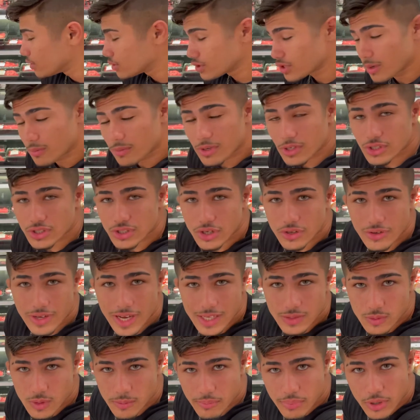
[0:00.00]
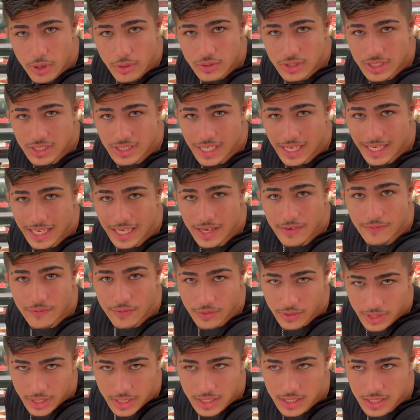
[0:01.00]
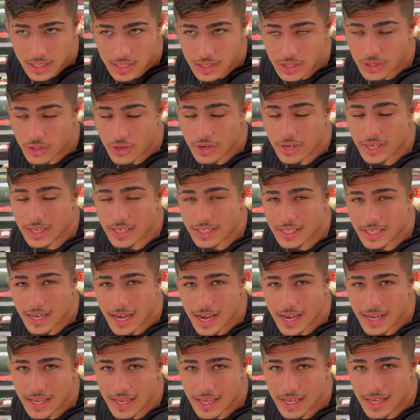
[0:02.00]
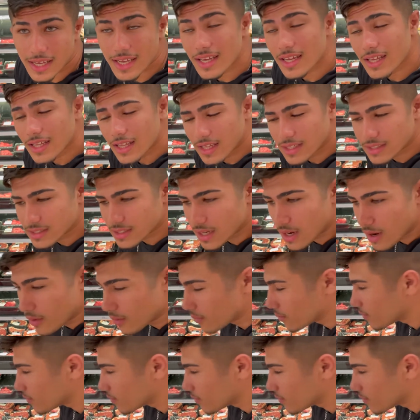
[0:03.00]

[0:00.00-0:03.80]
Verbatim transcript: So I'm gonna show you guys what proteins I get for this certain diet. Let's go.